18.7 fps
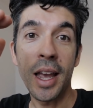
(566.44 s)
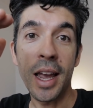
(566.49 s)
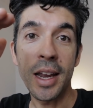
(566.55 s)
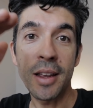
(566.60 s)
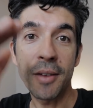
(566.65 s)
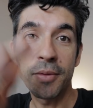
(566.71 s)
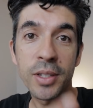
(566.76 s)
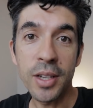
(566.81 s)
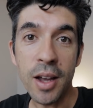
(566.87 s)

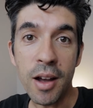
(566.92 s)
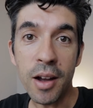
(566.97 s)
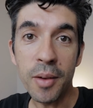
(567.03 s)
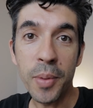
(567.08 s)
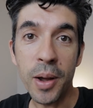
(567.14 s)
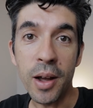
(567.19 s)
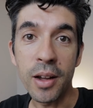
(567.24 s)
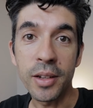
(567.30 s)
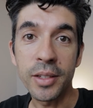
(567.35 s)
and you have
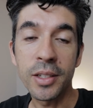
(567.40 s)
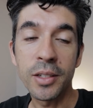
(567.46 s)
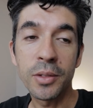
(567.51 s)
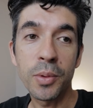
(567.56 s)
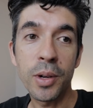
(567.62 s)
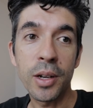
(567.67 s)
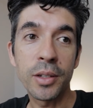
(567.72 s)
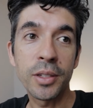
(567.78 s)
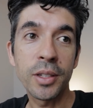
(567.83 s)
dark parts
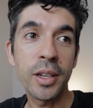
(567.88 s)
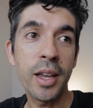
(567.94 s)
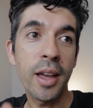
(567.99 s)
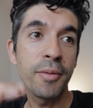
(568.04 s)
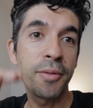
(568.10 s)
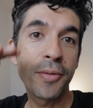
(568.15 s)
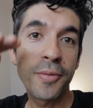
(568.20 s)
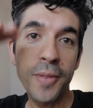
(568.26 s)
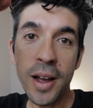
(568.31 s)
as well. So you
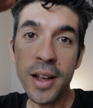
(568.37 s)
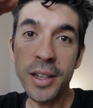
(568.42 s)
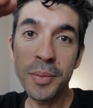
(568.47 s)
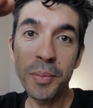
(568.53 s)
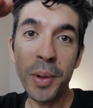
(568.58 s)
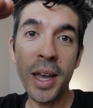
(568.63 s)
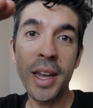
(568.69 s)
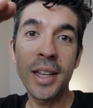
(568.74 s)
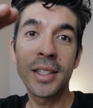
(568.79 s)
have
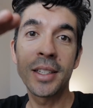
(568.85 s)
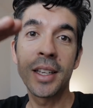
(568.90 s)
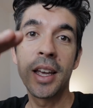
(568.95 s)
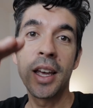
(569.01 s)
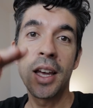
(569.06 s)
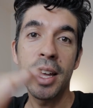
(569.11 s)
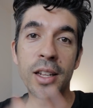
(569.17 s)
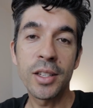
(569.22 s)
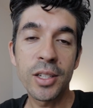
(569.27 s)
fast pace
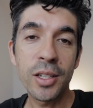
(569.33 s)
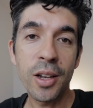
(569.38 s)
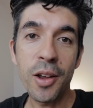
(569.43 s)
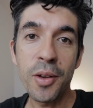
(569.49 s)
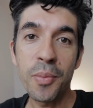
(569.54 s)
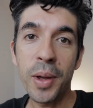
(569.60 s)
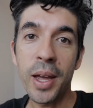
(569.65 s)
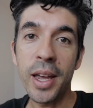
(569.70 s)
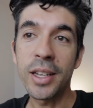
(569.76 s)
and
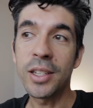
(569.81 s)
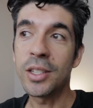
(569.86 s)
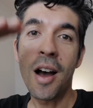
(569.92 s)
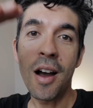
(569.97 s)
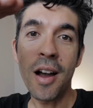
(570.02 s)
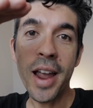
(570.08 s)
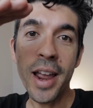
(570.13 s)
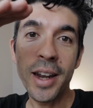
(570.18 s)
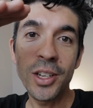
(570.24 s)
slow pace,
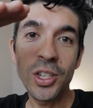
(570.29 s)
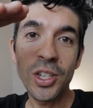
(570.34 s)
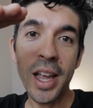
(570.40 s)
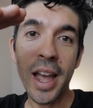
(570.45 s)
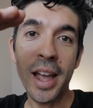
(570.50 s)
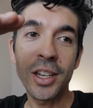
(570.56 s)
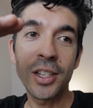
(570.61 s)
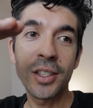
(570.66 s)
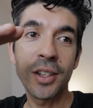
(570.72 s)
high energy
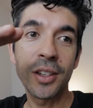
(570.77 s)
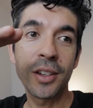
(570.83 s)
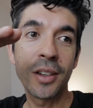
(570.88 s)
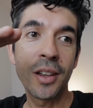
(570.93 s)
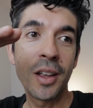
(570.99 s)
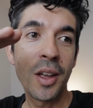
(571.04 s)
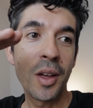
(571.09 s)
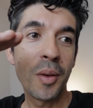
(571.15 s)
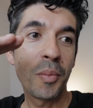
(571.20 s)
action,